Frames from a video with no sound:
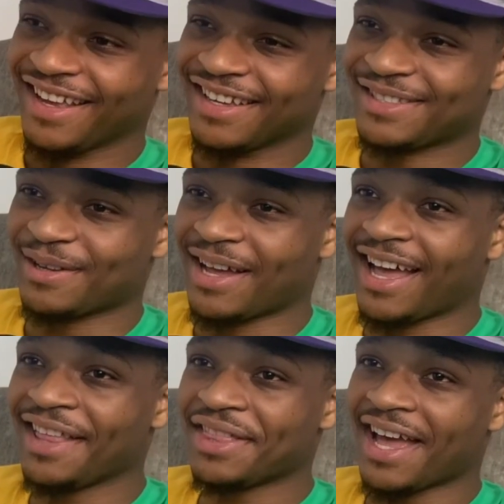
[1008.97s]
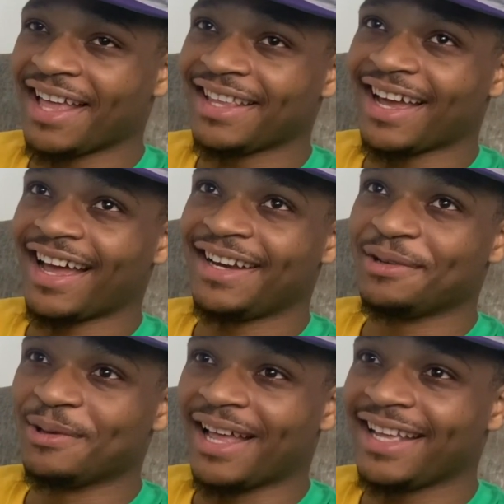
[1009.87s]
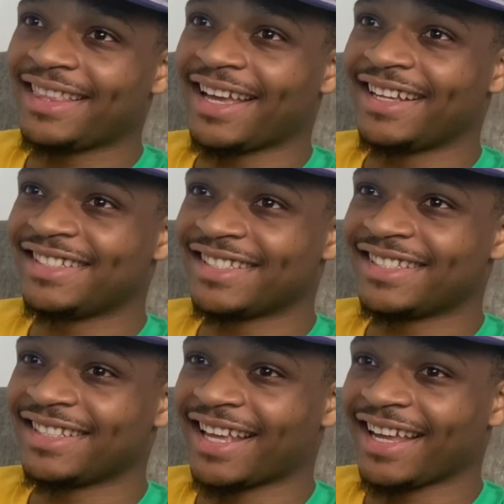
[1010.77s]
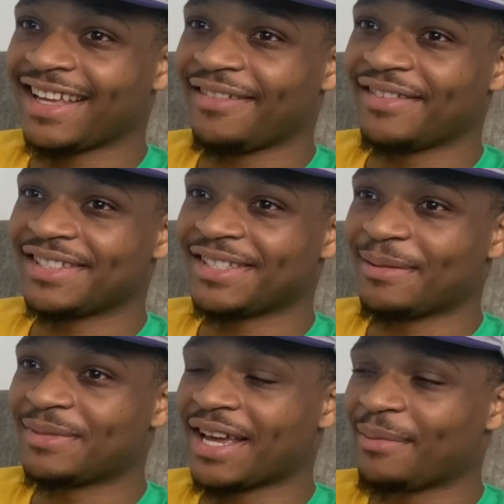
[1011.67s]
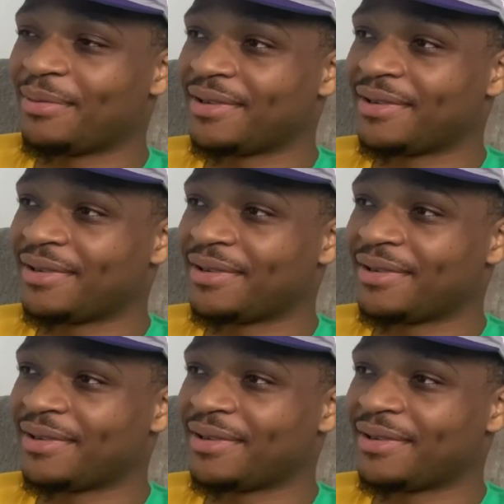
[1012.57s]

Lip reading: so I do like that just to like give it some type of